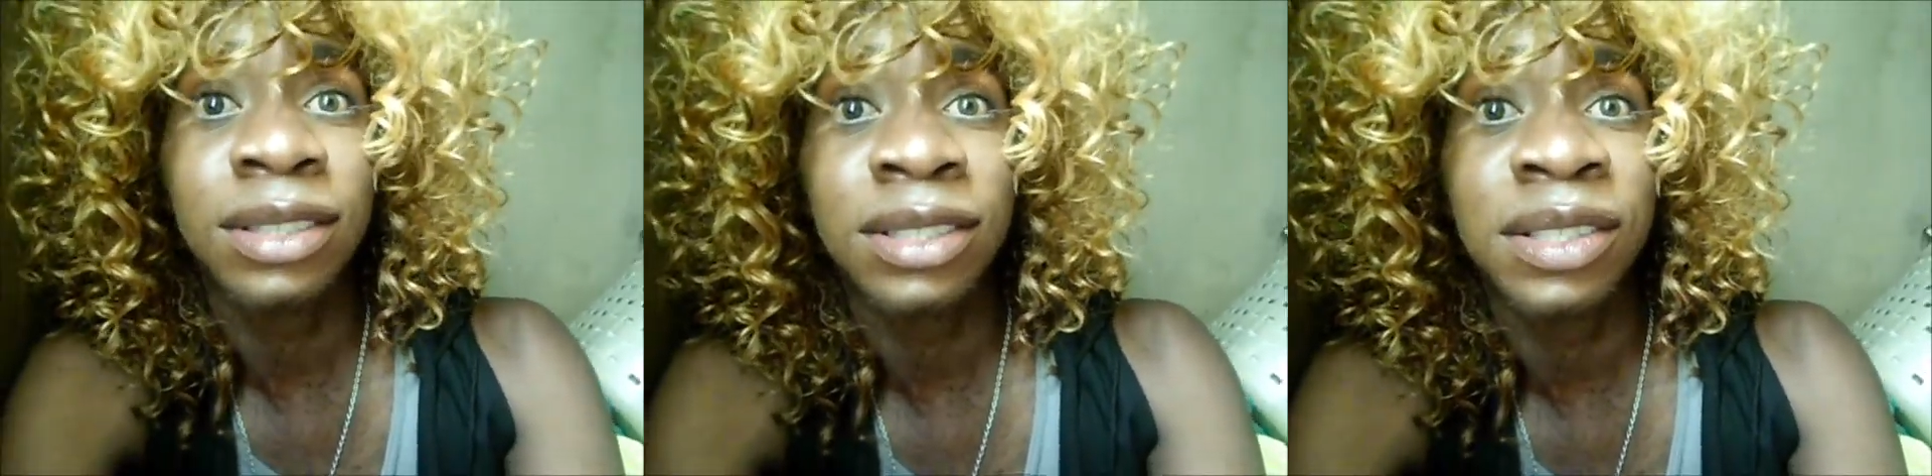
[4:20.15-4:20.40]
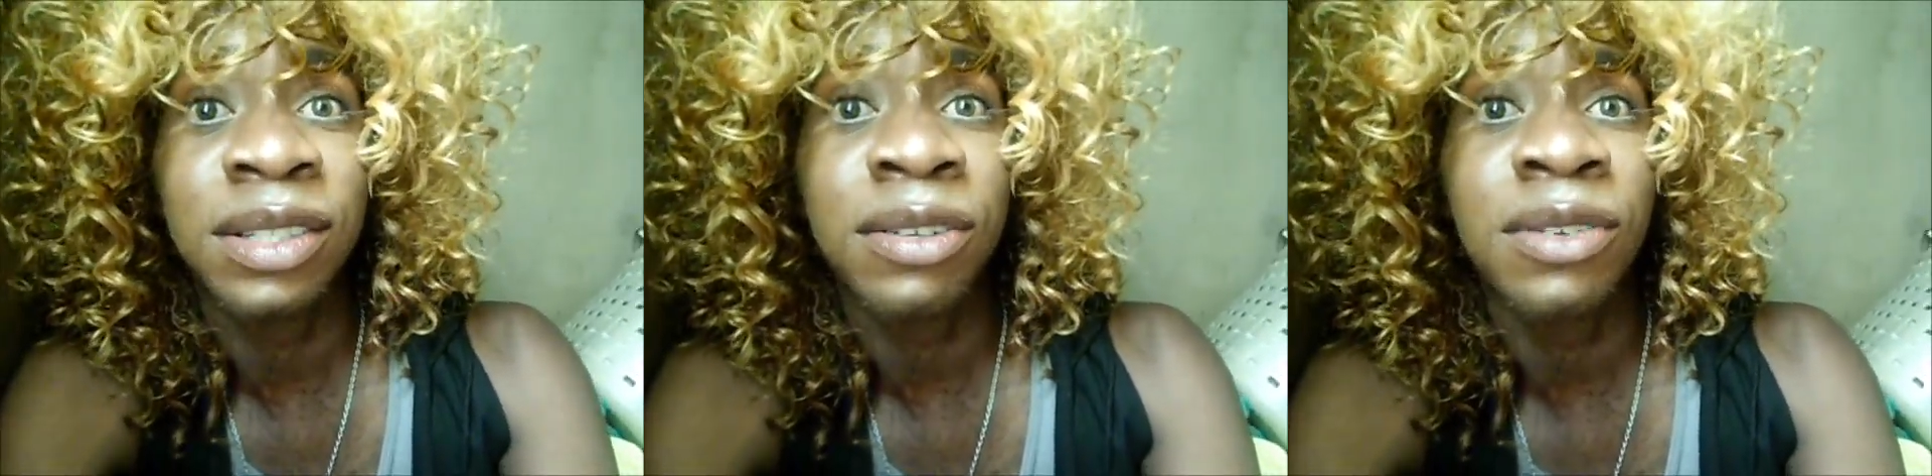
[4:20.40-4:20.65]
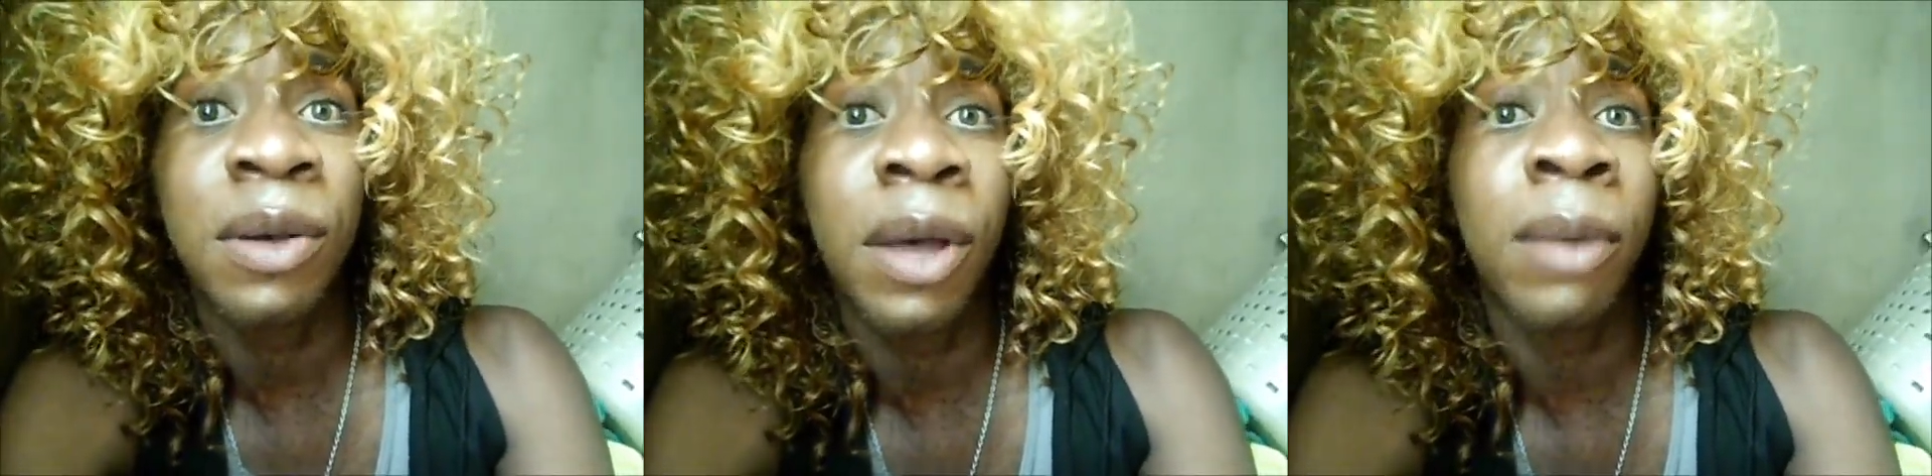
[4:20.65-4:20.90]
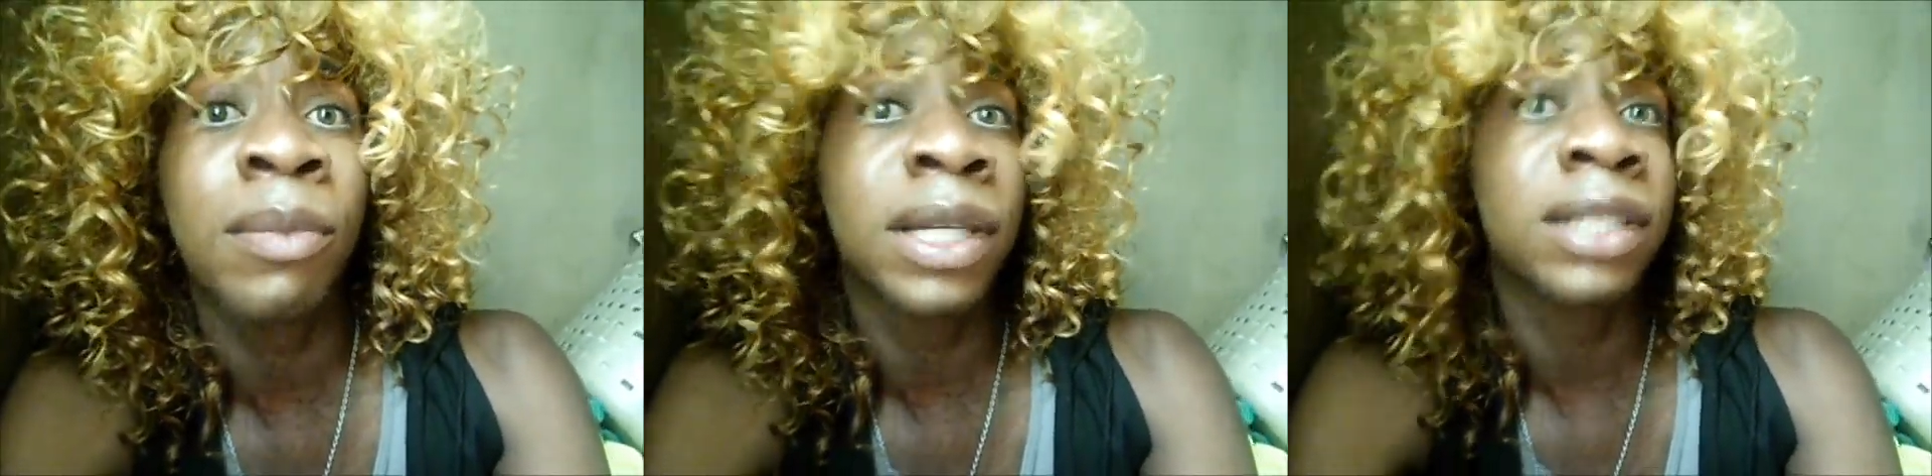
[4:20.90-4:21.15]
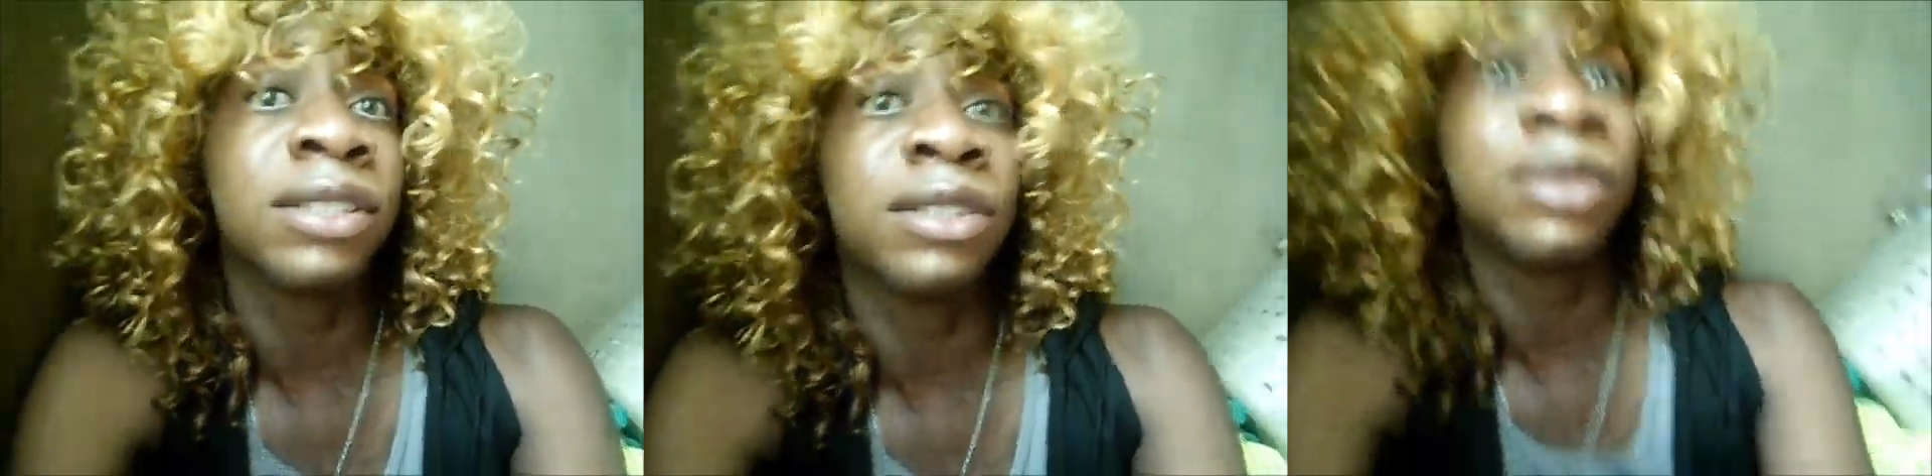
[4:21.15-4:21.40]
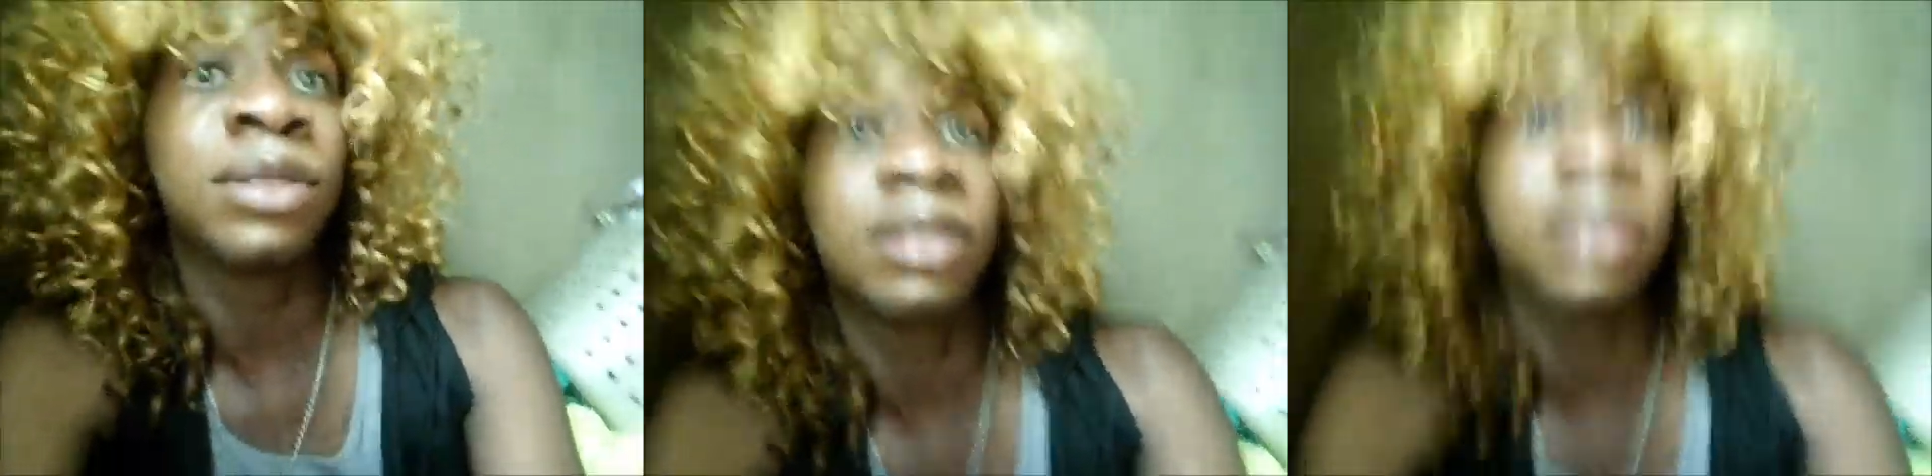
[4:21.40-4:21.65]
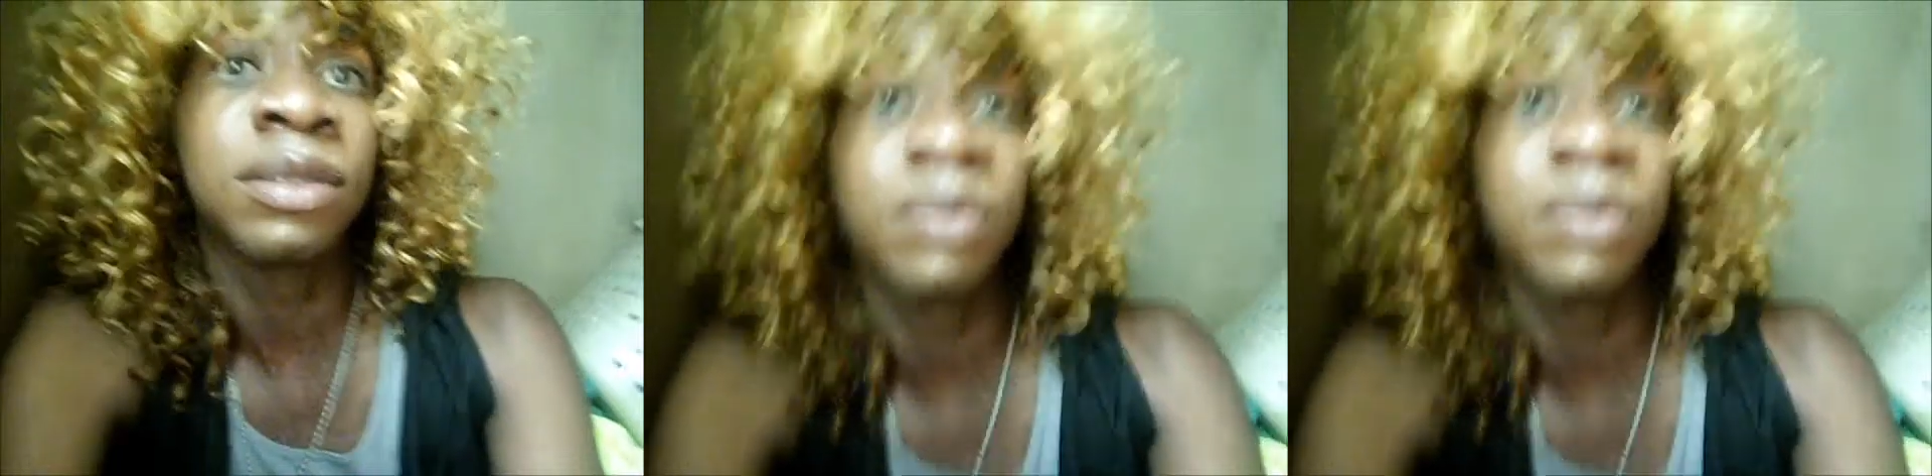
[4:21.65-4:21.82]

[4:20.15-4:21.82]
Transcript: You know, I might do some,